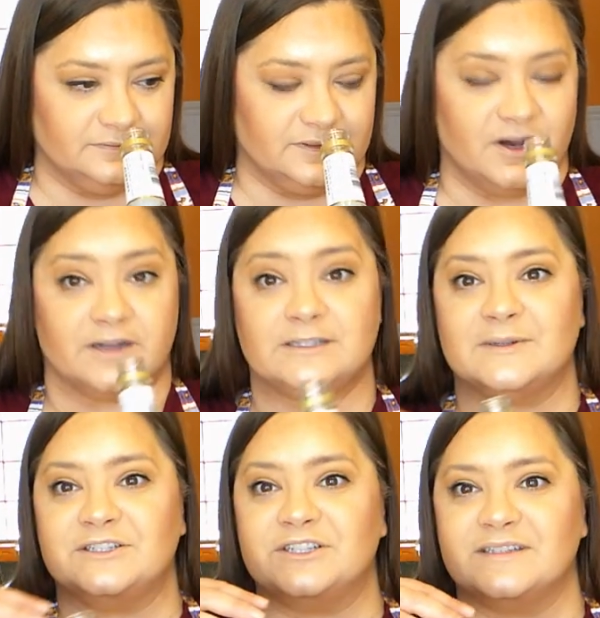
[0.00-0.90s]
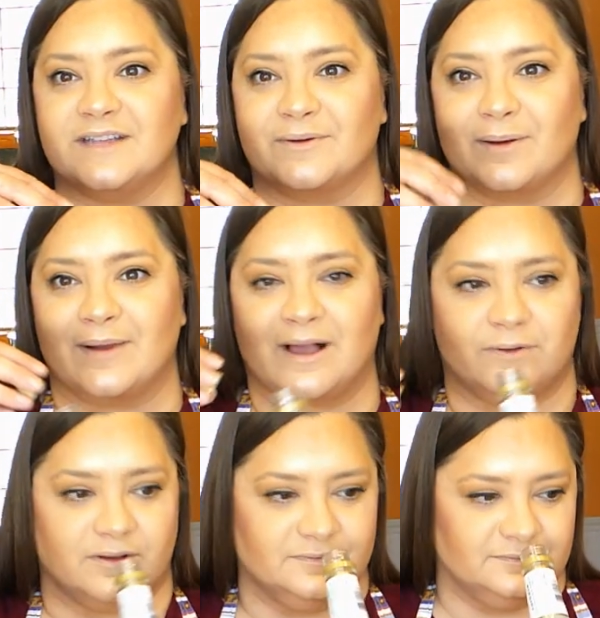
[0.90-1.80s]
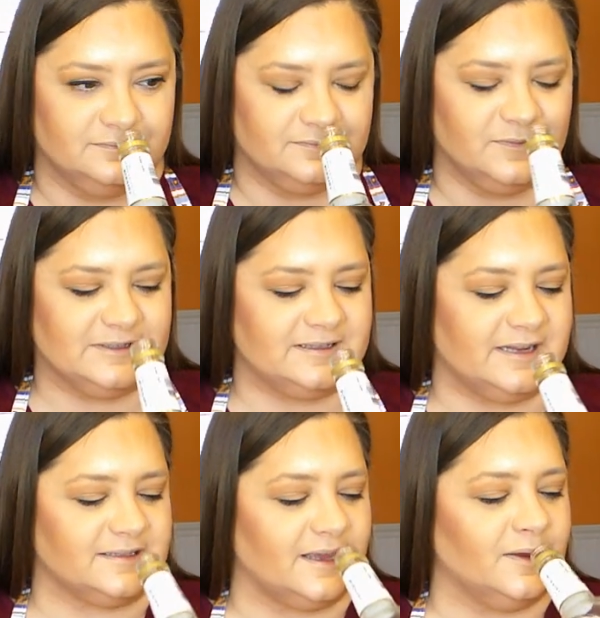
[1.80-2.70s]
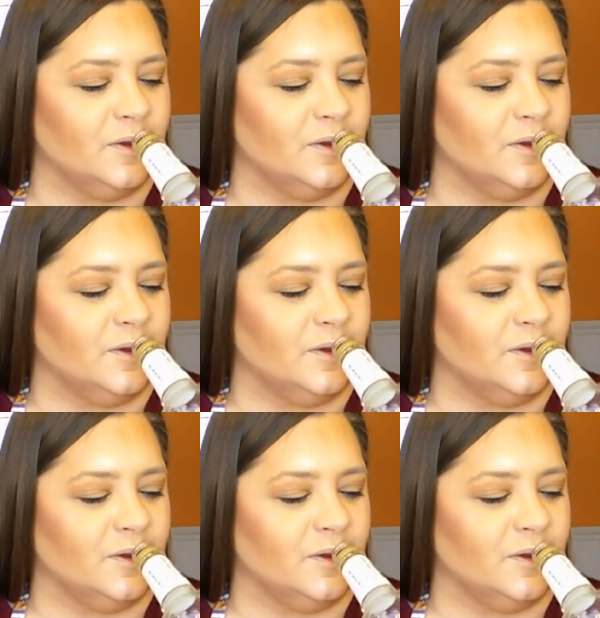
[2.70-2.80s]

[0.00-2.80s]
Oh, it smells just like rubbery knuckle. What's it taste like?